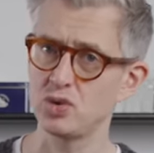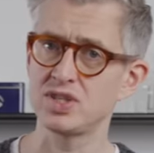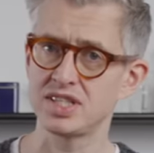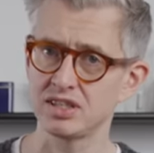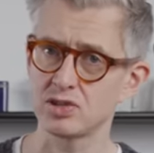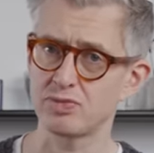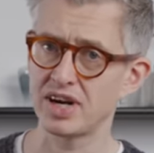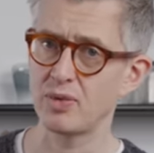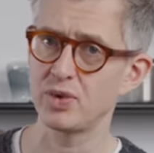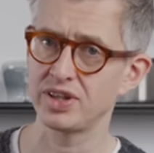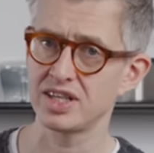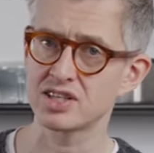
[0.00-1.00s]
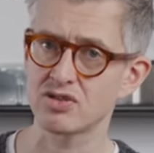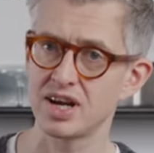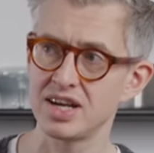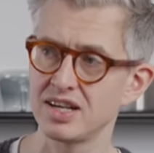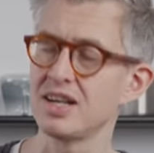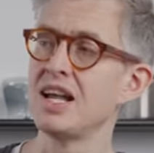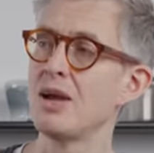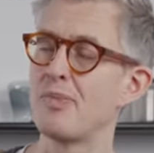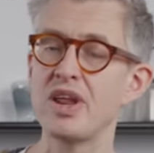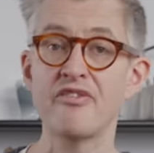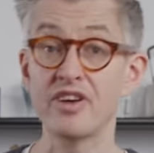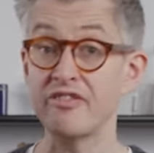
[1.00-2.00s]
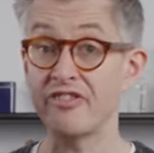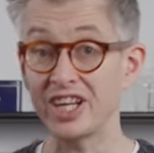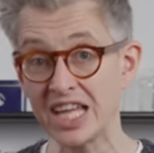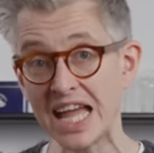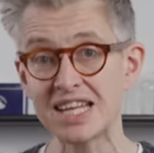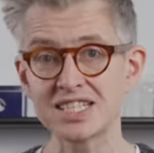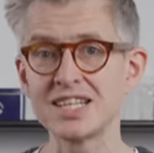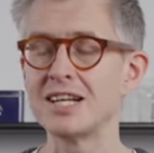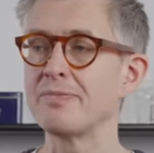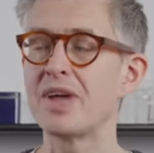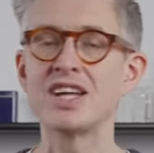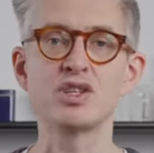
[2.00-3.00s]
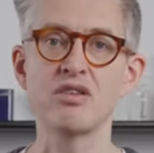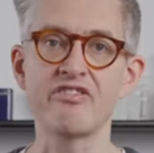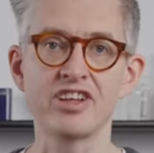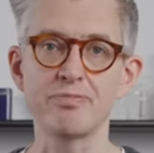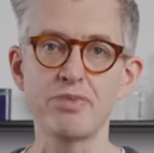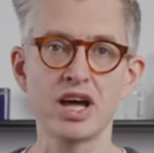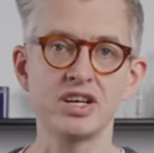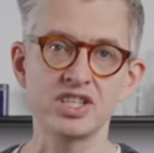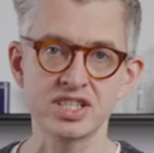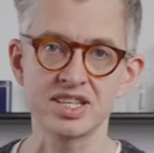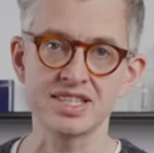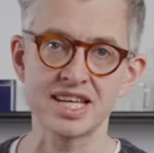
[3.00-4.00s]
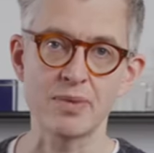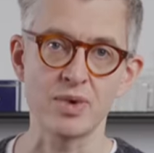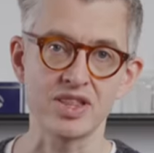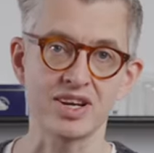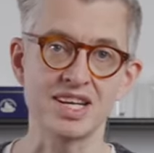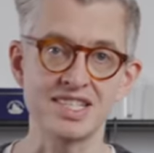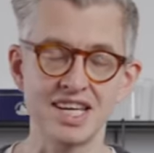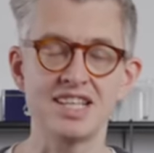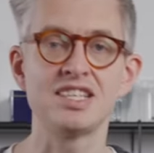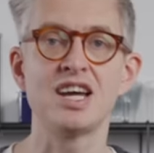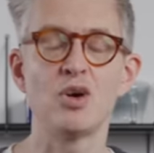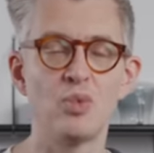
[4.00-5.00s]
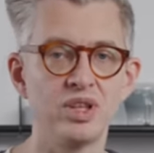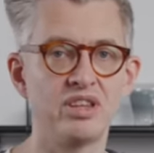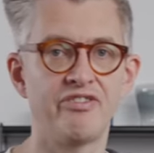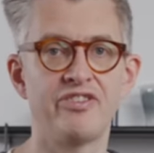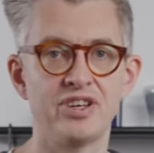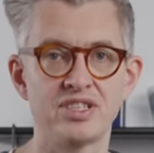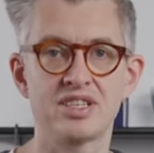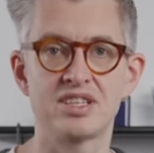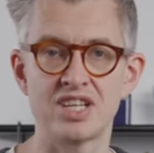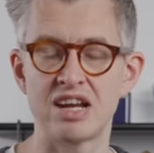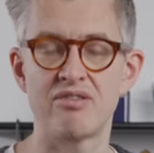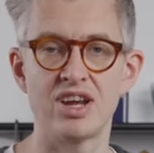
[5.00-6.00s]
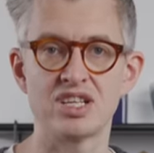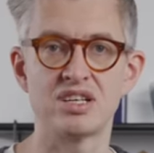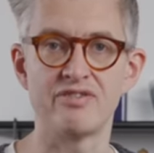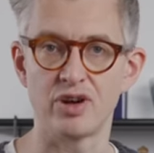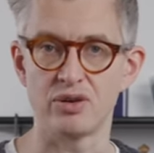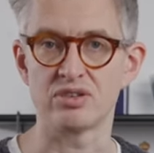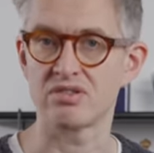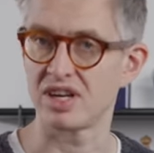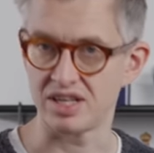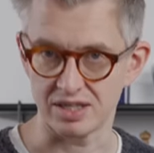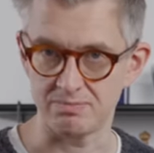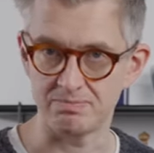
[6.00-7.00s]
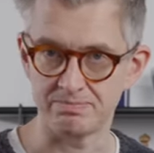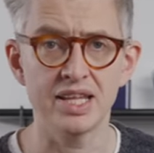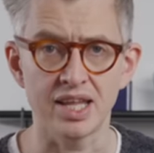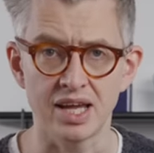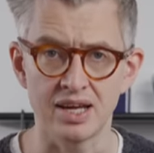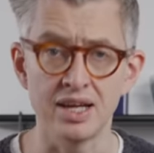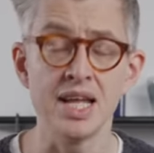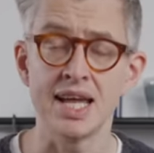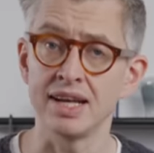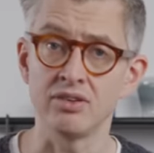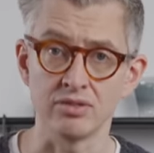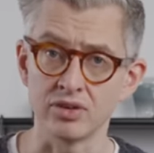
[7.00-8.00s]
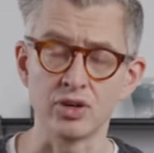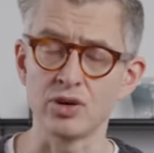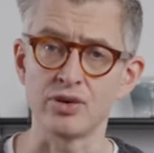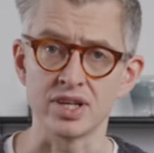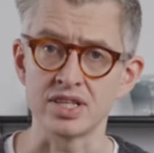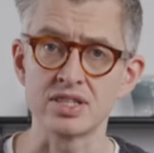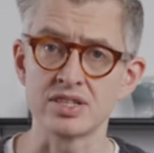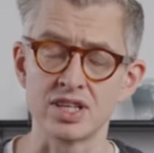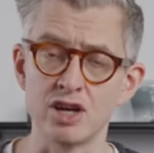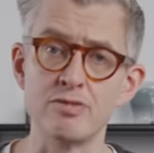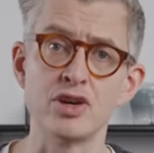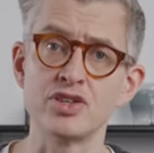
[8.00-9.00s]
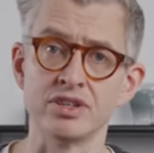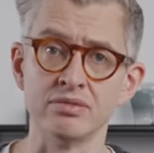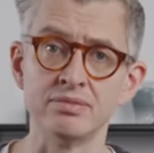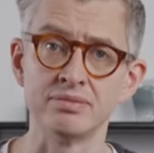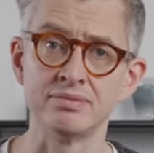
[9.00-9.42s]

to still spray with this grinder, but if I forget, I don't feel punished the same way that I did with the first generation of Ode Grinder. Here they are in glorious slow motion.